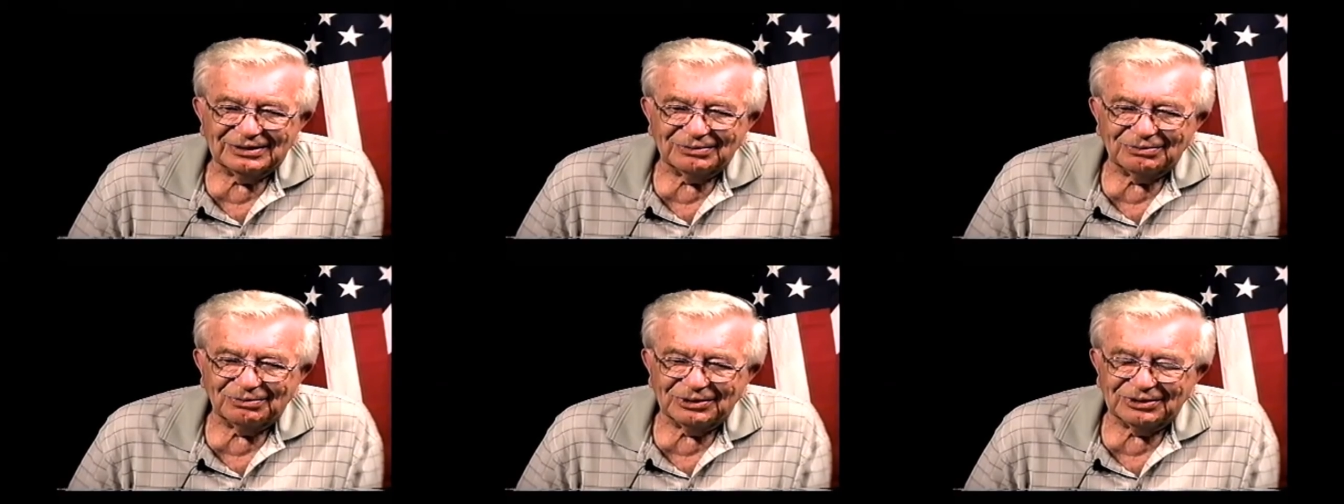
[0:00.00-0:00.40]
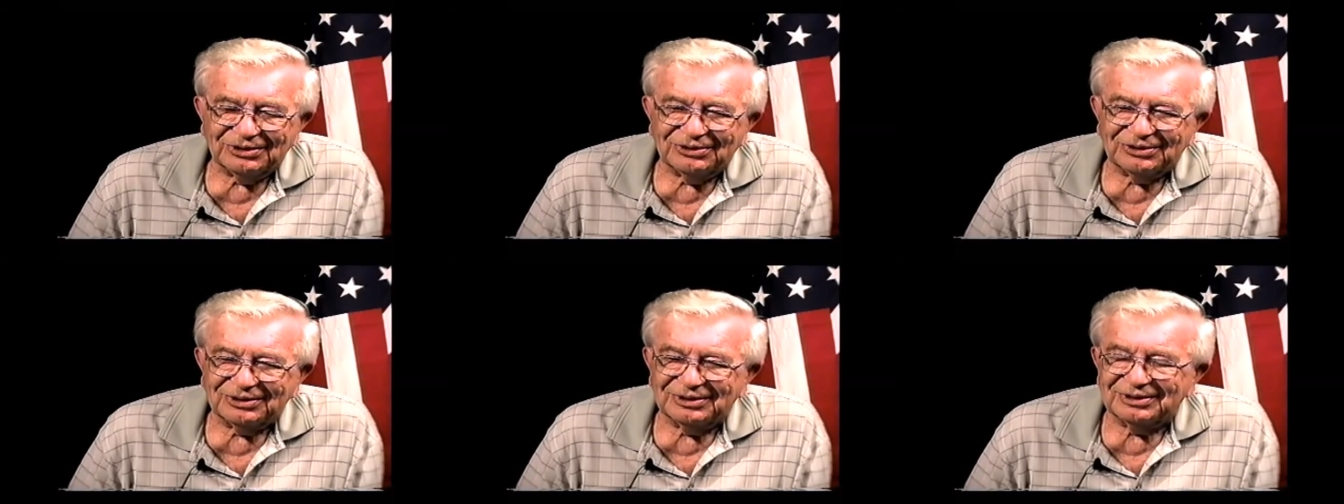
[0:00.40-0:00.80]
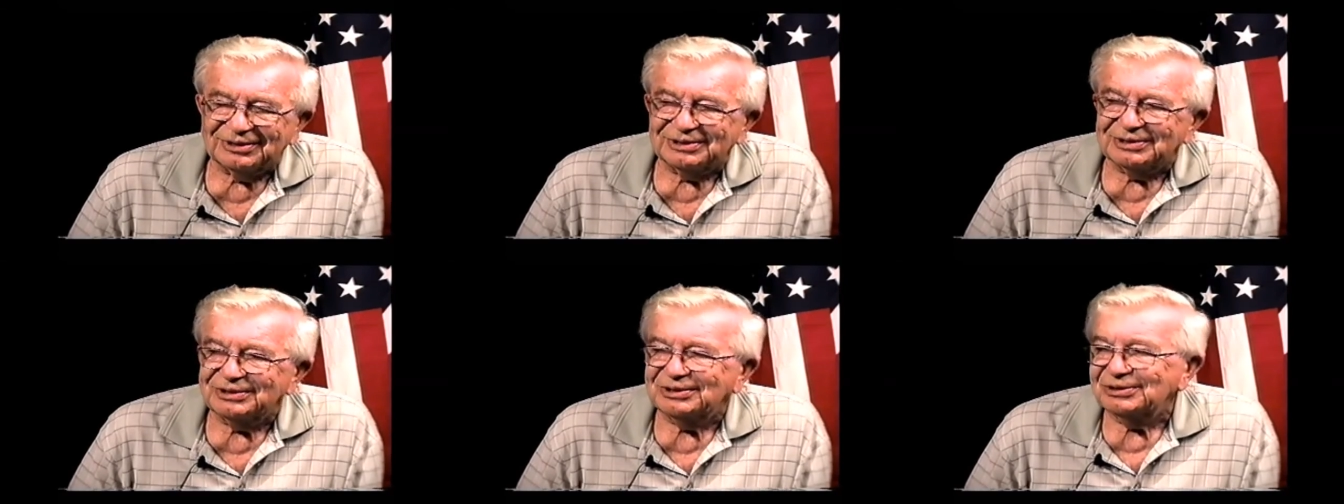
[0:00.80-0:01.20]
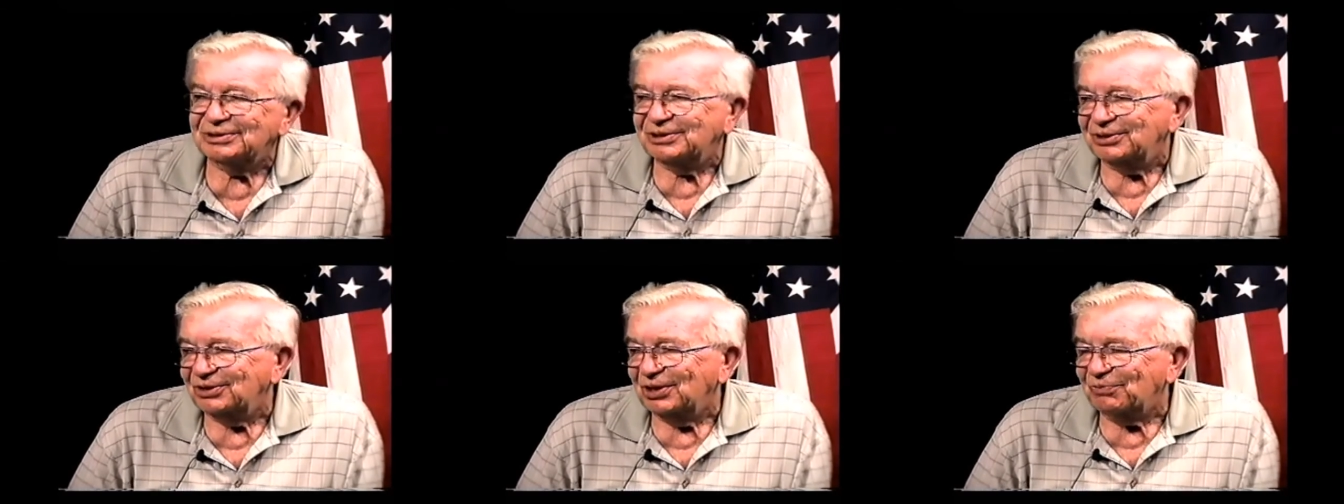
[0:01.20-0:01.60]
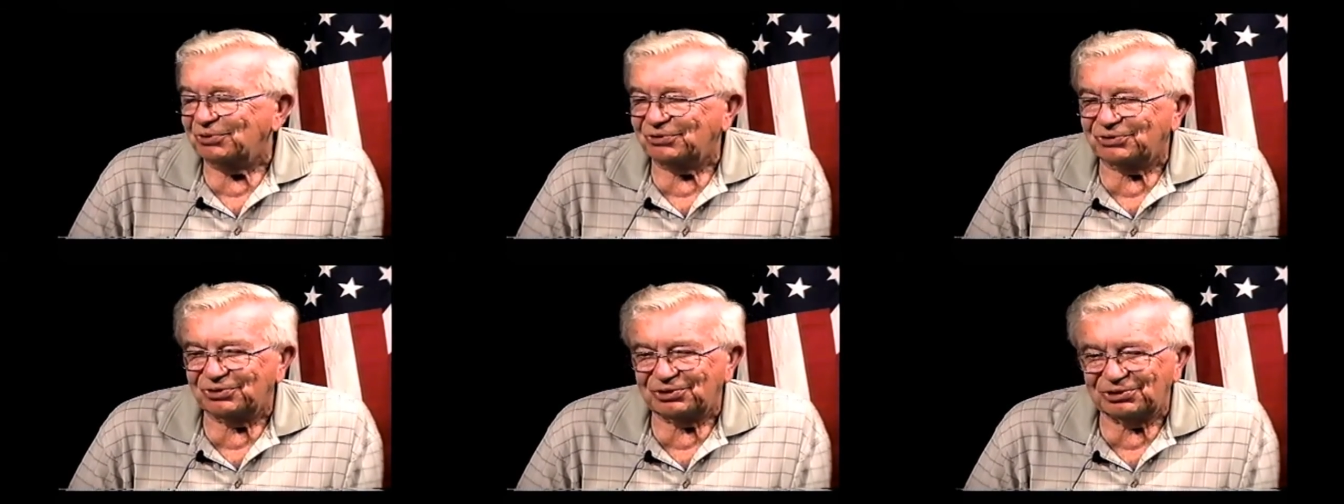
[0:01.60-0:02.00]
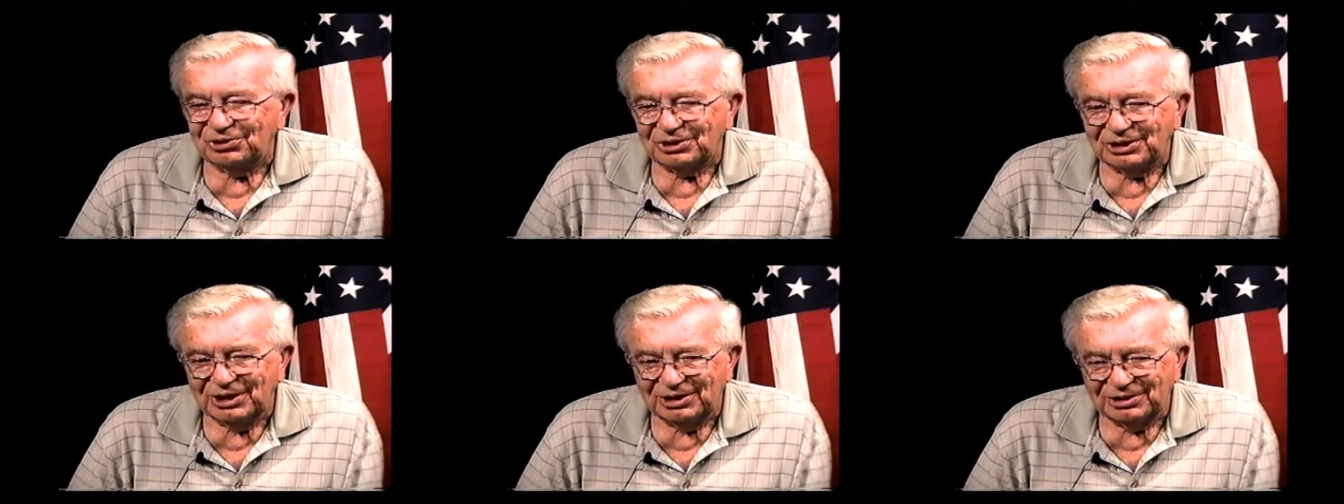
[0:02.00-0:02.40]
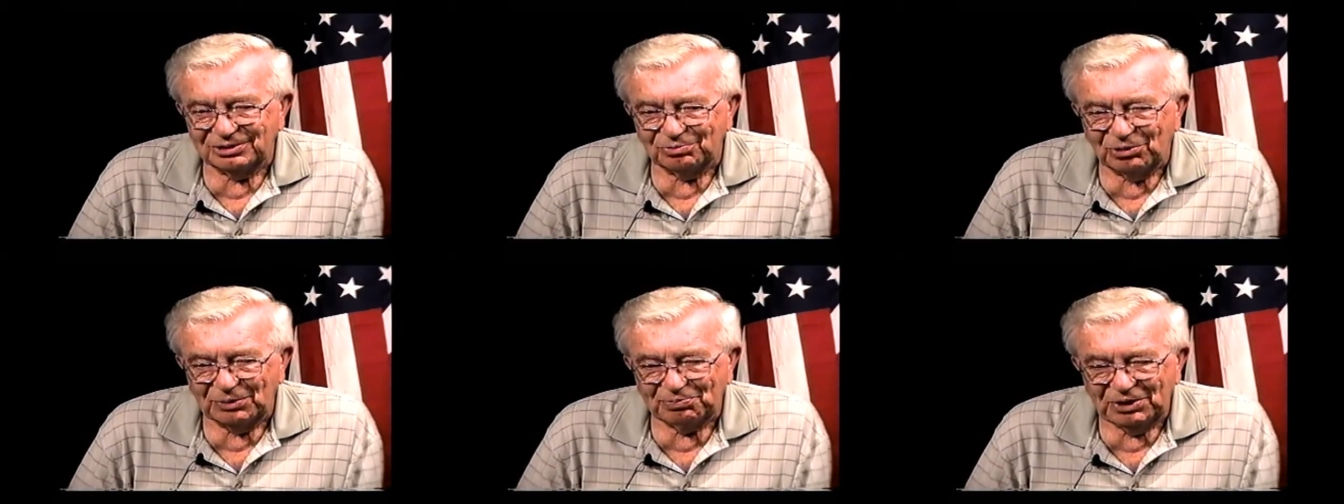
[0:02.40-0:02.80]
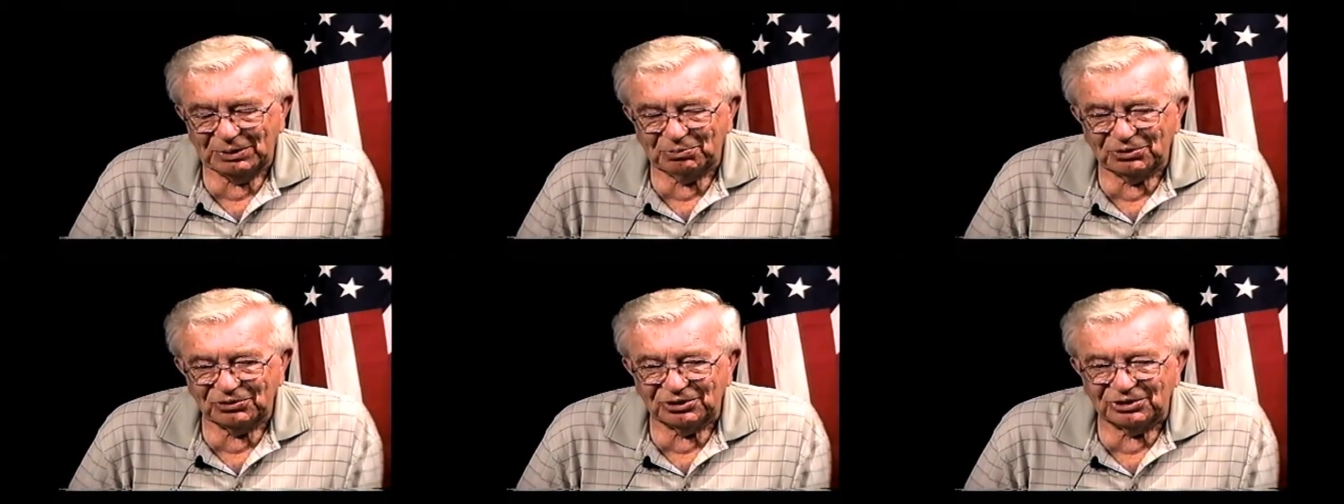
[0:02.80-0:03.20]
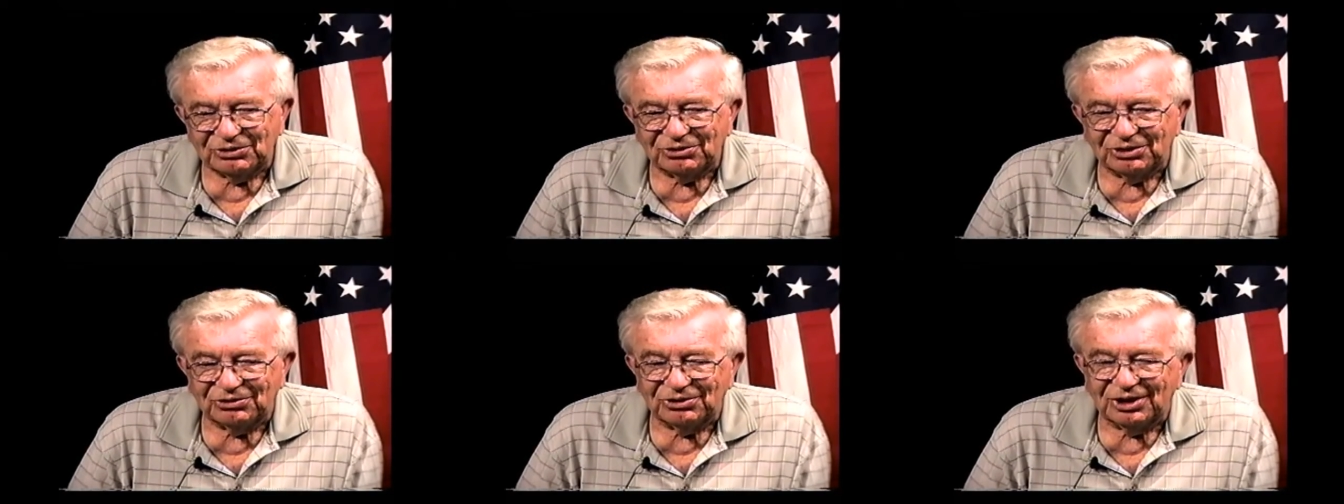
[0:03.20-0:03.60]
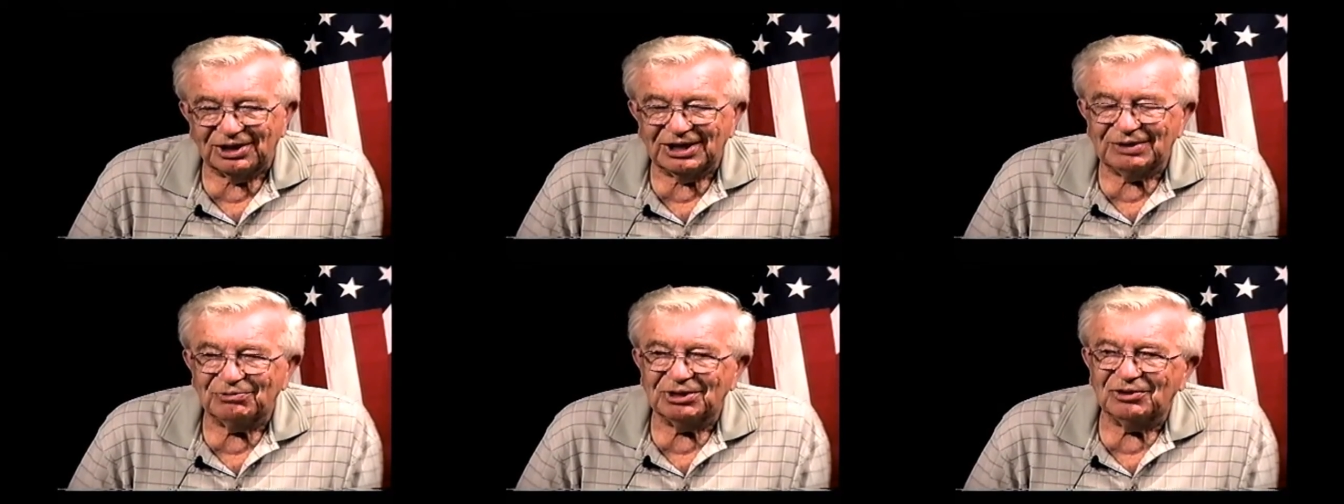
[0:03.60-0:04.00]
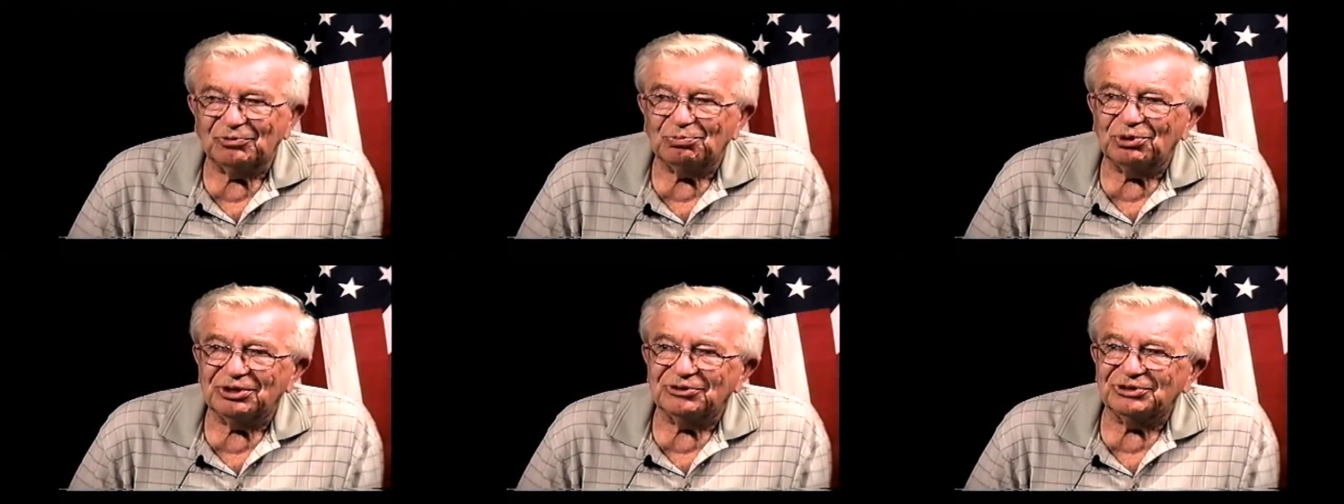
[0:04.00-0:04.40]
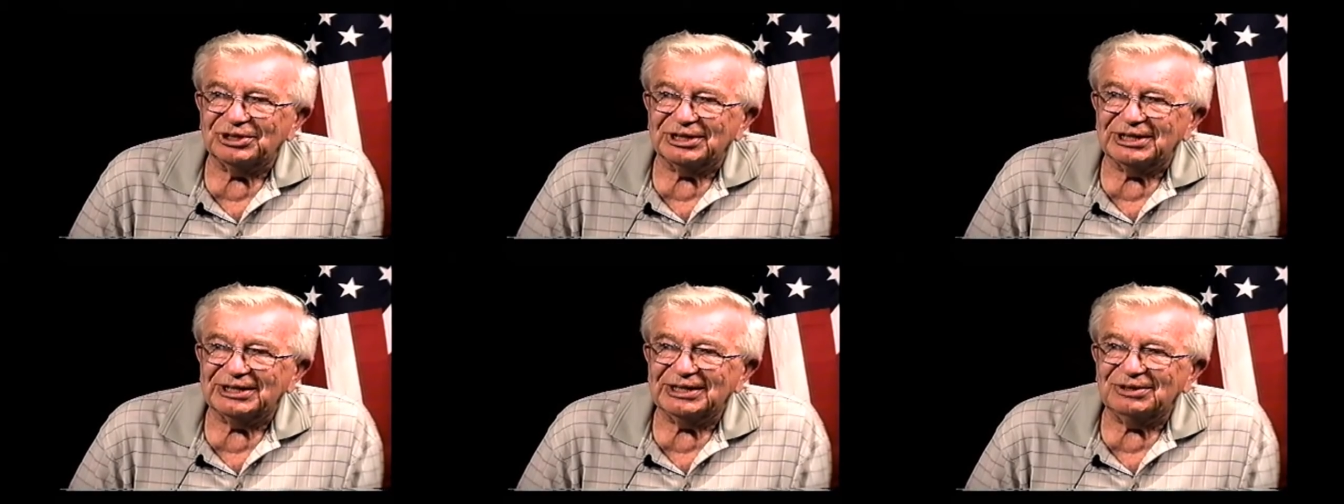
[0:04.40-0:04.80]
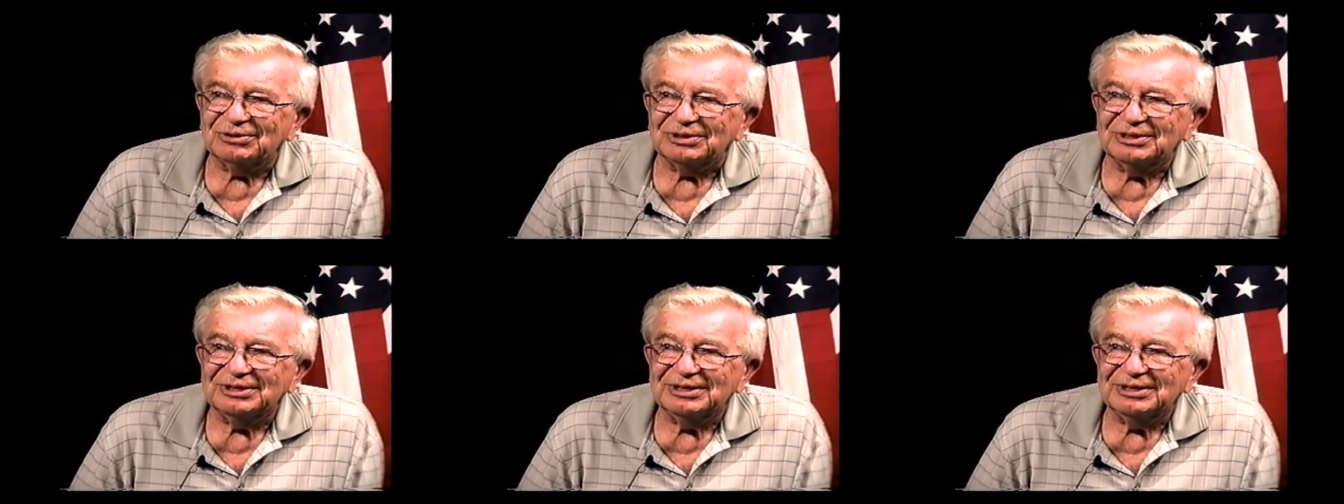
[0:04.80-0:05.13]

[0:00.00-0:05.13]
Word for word: when the officer looked at my papers, he says, "I have enough points to get out."